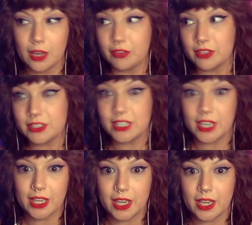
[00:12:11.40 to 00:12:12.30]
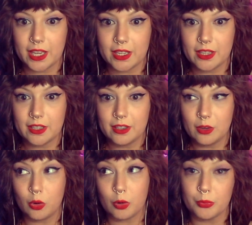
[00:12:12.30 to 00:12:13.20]
the CIA
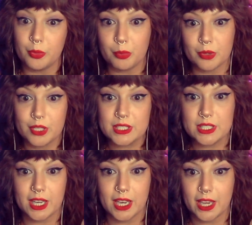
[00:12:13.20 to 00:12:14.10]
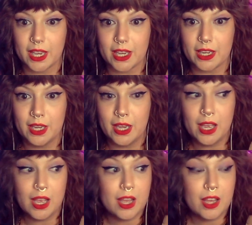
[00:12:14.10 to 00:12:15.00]
or the pre-CIA
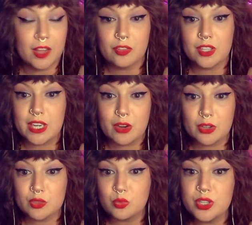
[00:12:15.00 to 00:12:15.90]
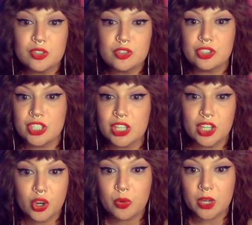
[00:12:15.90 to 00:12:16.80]
that now has weird shit
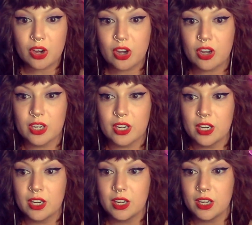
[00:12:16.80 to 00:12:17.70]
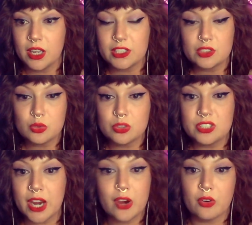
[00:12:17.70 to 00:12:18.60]
going on at his old
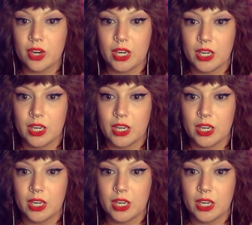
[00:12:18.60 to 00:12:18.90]
dairy?